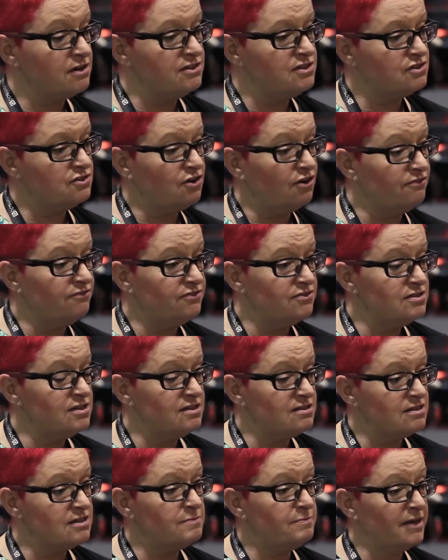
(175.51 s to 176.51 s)
going to
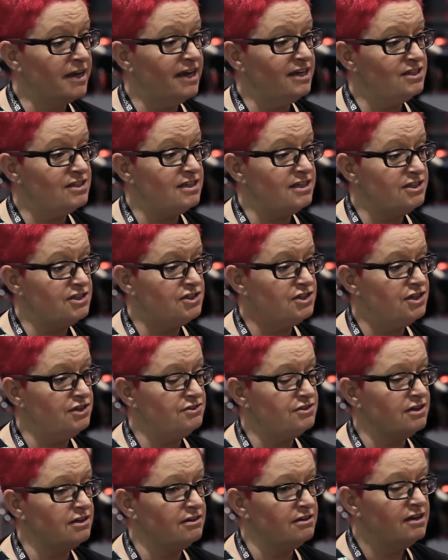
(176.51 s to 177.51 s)
conferences as a PhD
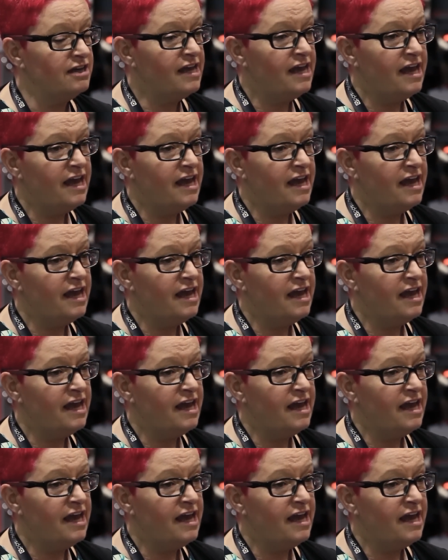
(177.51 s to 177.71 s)
student